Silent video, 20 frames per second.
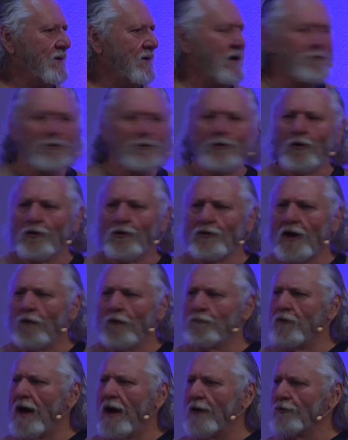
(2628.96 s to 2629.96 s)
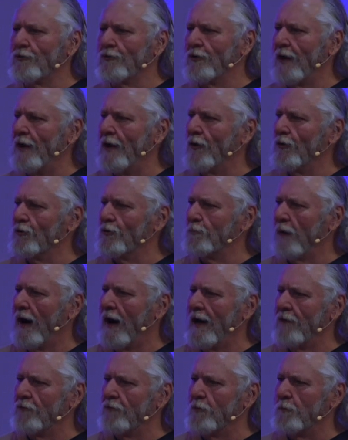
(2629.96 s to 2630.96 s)
You ever notice how fast the day goes
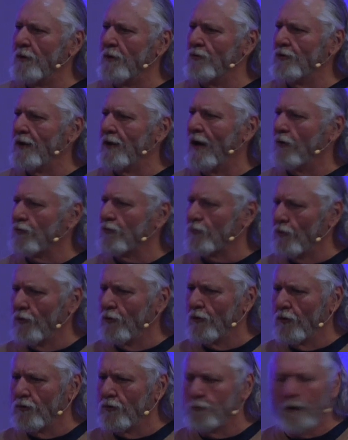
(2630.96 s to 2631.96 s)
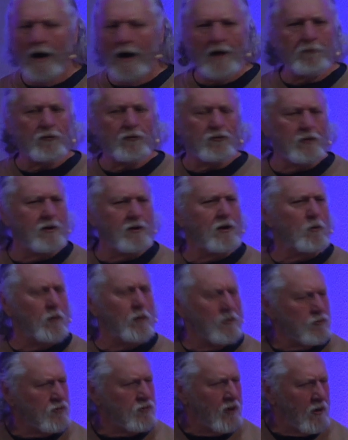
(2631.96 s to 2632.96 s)
by if you're busy and how slow it goes by if you're sitting in a
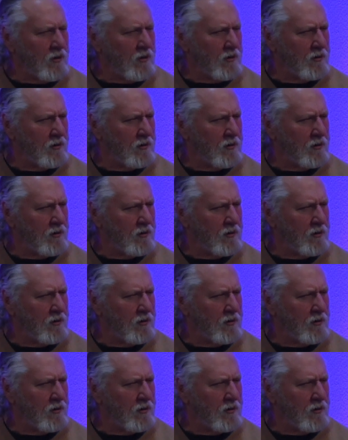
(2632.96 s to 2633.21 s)
wheelchair?